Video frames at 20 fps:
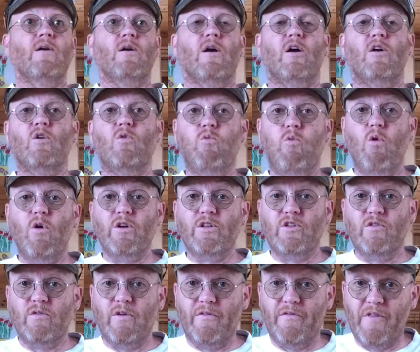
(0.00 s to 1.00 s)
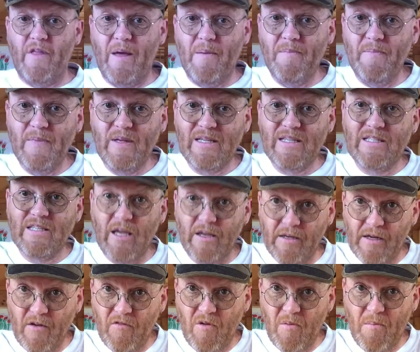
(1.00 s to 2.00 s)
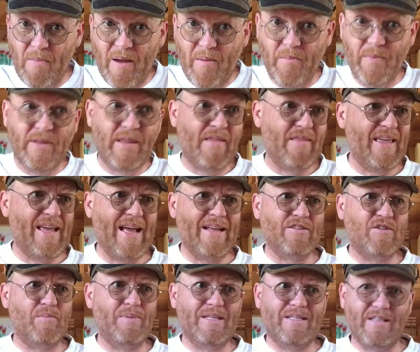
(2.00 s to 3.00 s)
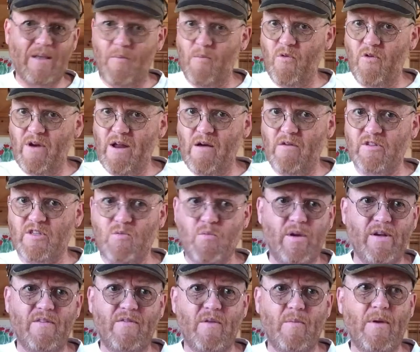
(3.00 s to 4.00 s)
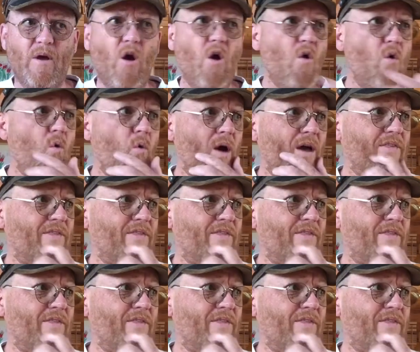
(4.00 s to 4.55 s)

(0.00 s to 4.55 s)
A quarter of them suddenly remembered that they had to be somewhere else. One of them went, "Oh, I